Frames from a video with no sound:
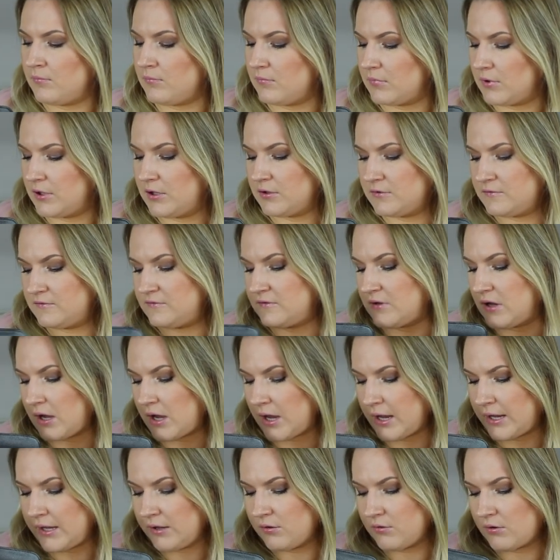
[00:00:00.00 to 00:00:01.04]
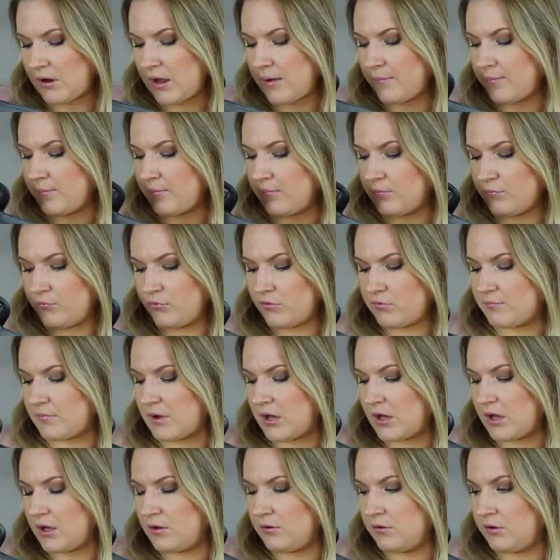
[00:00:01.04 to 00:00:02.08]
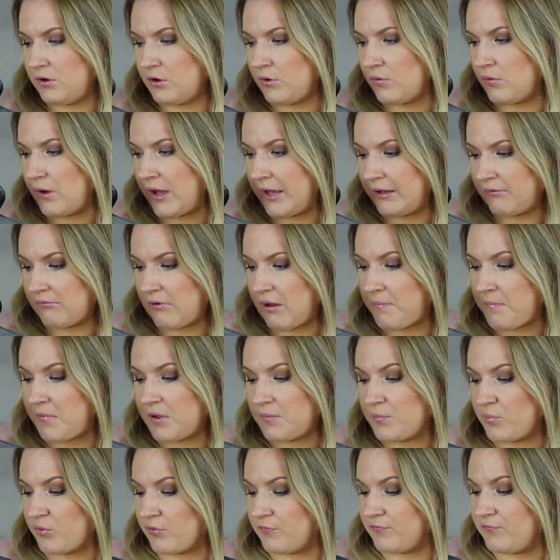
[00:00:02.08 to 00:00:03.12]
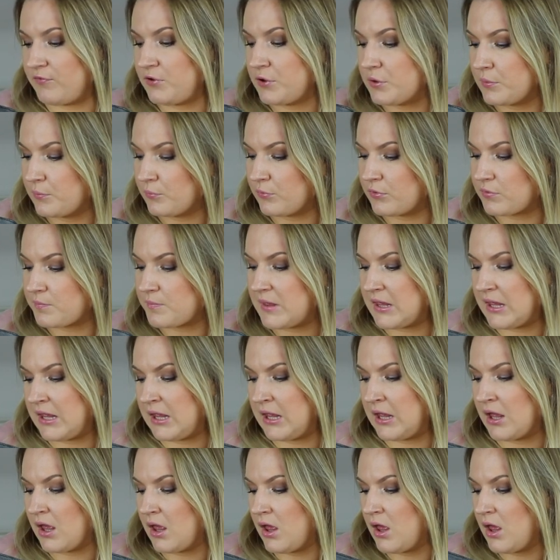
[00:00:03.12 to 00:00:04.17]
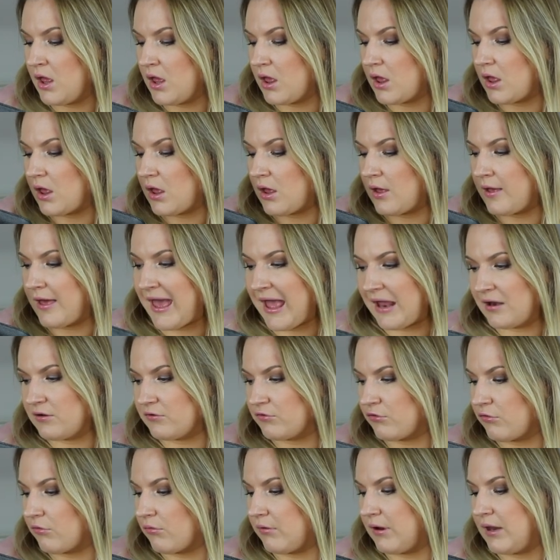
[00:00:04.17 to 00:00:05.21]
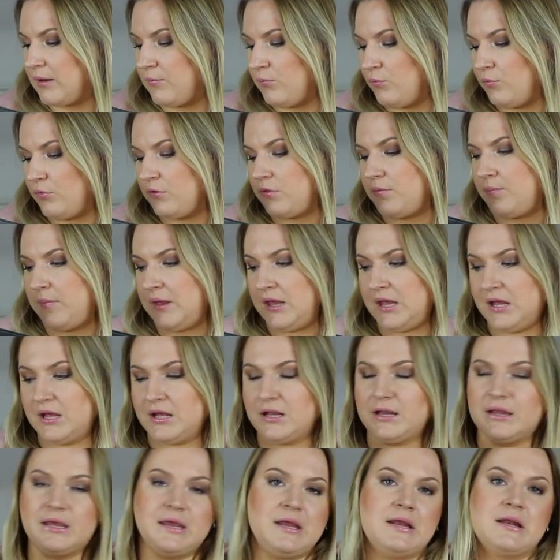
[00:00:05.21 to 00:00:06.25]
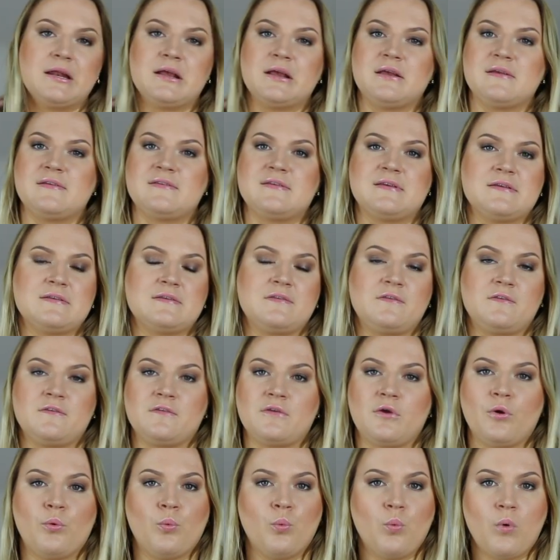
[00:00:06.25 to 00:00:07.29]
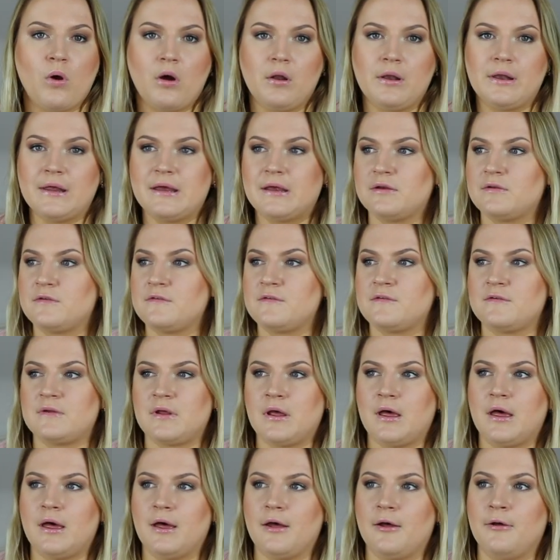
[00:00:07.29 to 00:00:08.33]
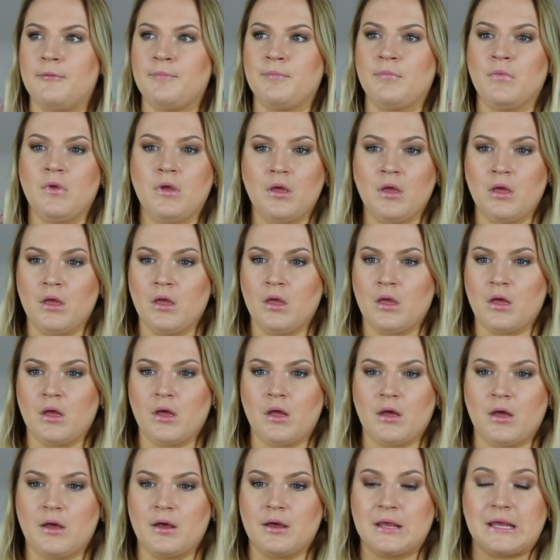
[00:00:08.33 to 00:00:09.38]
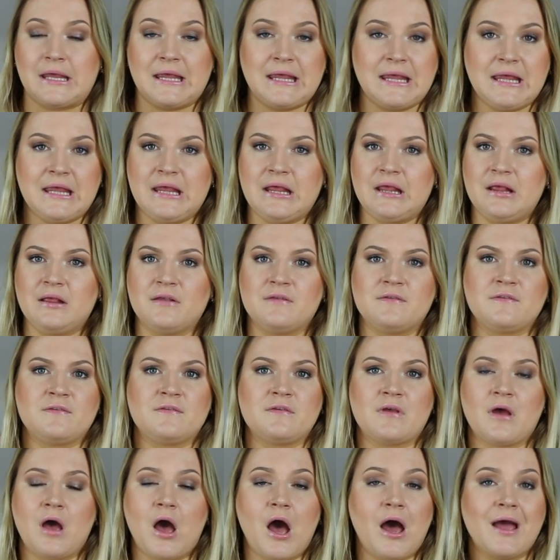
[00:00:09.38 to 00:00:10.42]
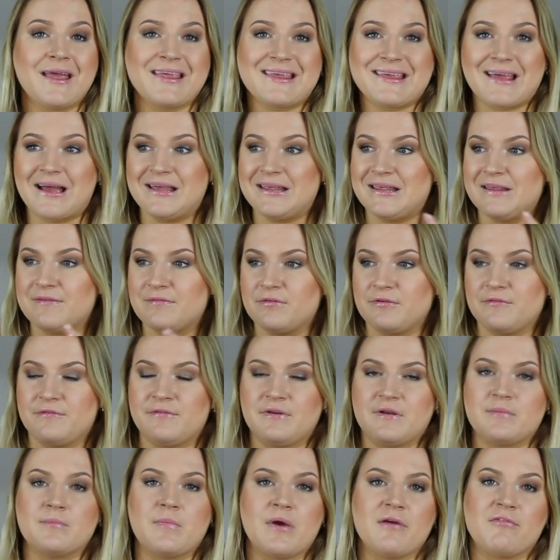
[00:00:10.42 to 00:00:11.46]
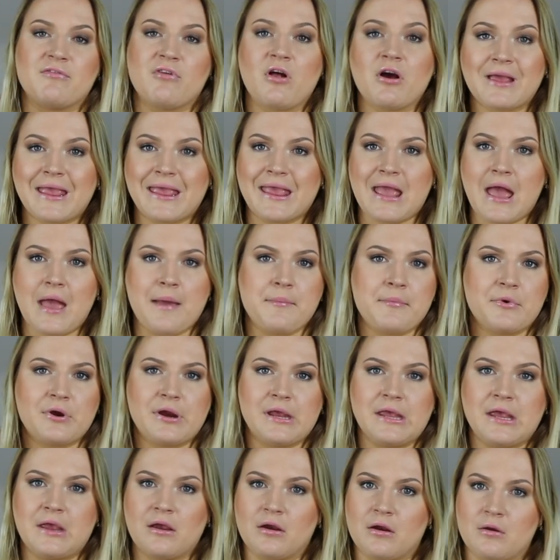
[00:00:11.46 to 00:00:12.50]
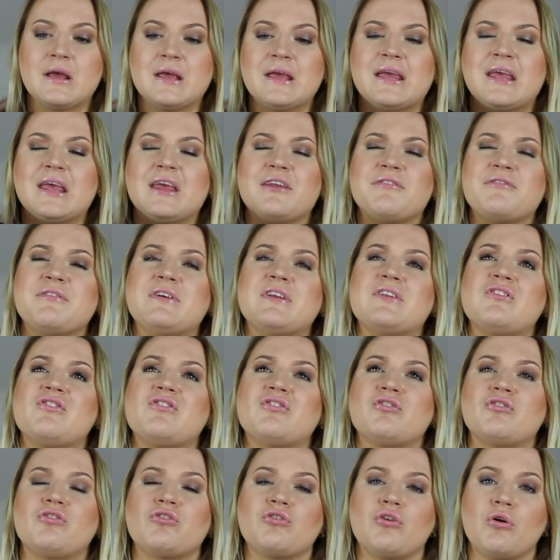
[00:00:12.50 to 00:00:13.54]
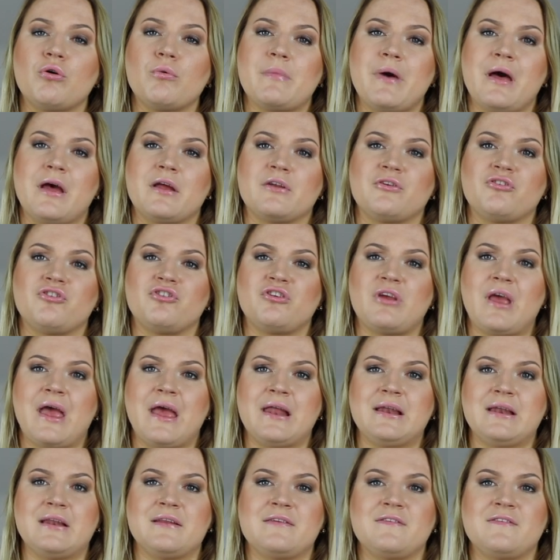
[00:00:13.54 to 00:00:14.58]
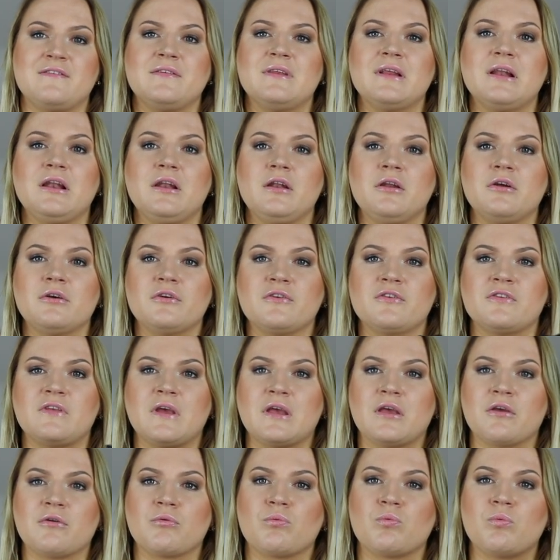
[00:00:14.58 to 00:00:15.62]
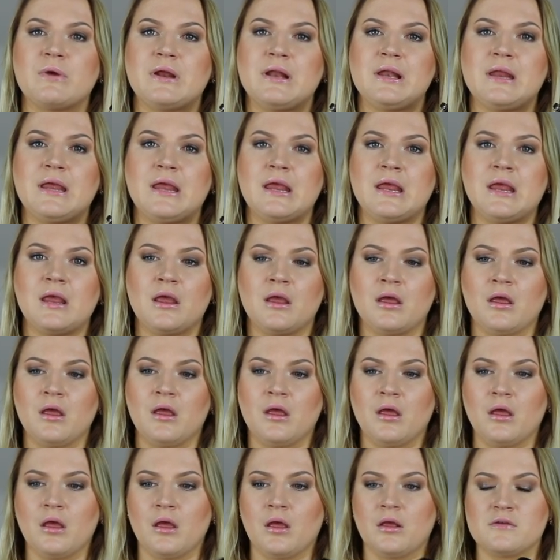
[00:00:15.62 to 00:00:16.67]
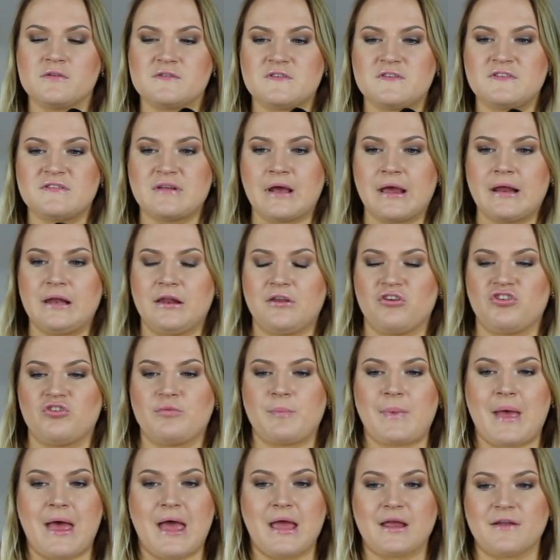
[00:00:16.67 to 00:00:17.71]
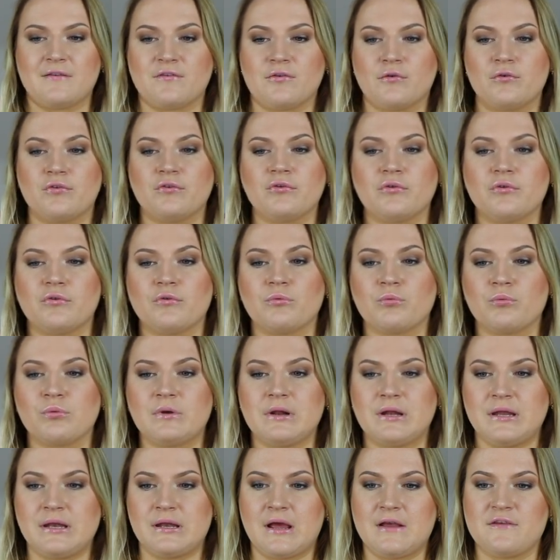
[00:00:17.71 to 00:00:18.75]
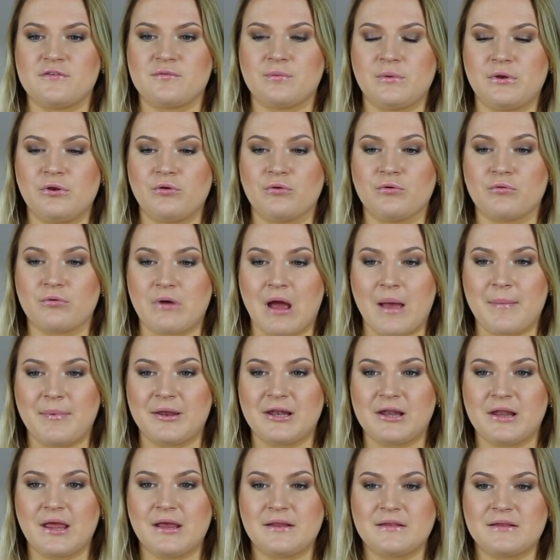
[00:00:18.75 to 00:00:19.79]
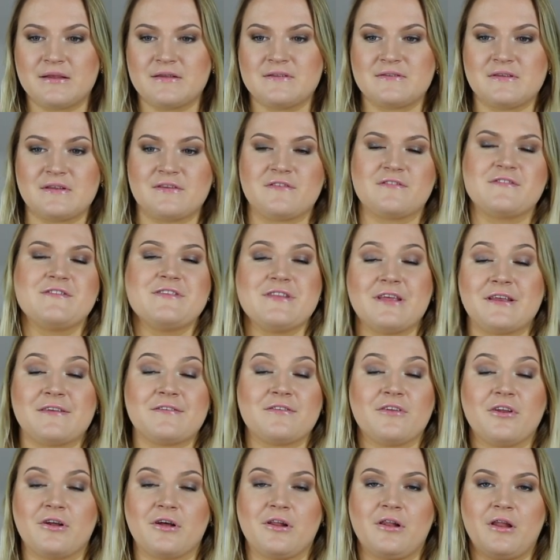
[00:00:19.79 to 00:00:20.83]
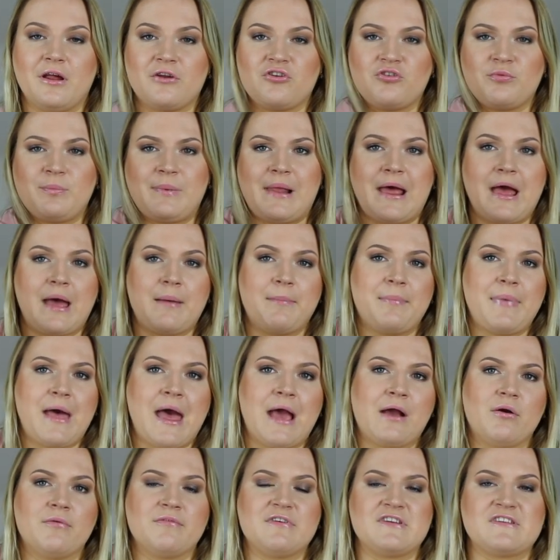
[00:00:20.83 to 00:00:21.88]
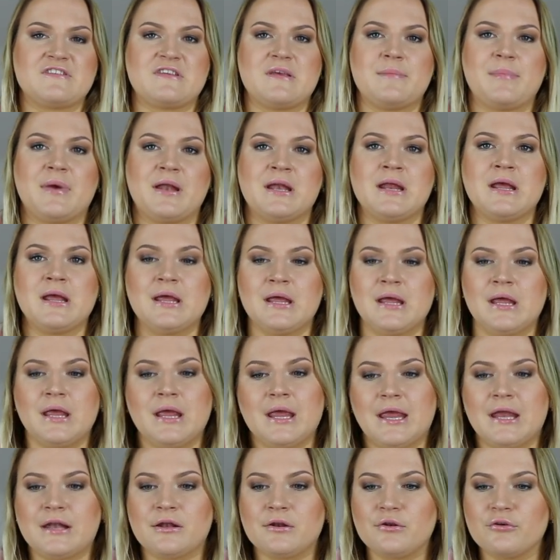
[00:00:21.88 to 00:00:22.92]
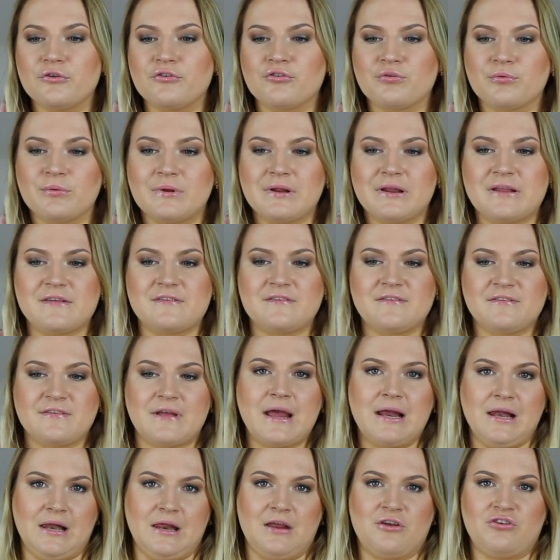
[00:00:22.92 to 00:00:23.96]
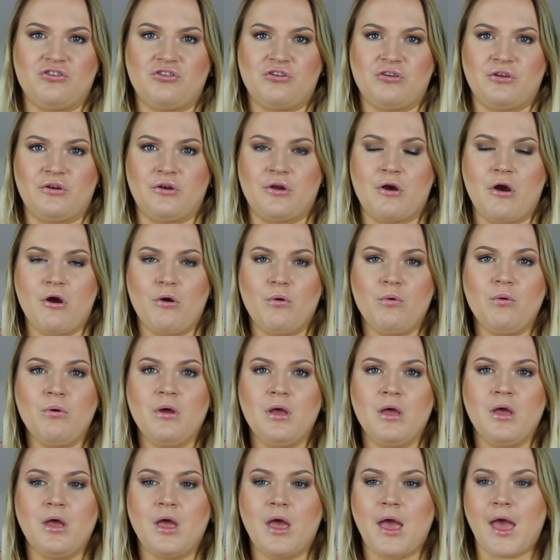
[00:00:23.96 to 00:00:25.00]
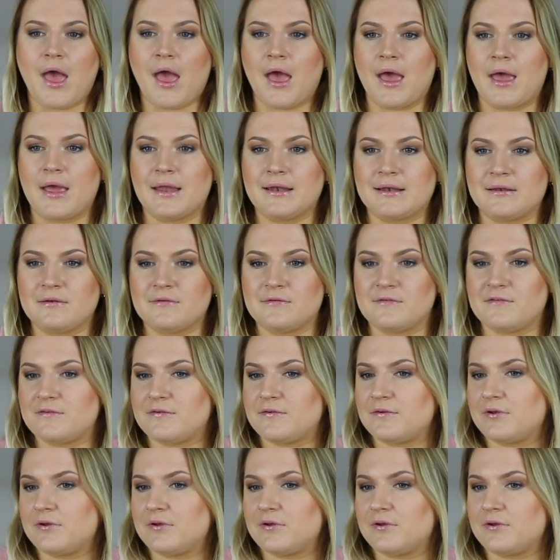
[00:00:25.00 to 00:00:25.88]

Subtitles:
because I grab with my, you know, I grab my perfume with me, hand cream with me, Kleenexes, wallet, keys. I even fit my vlogging camera here. It fits so much and it still looks like a really stylish bag. It's also really nice when you grab it like this. It's not a clutch bag obviously, but it looks really stylish, you know, and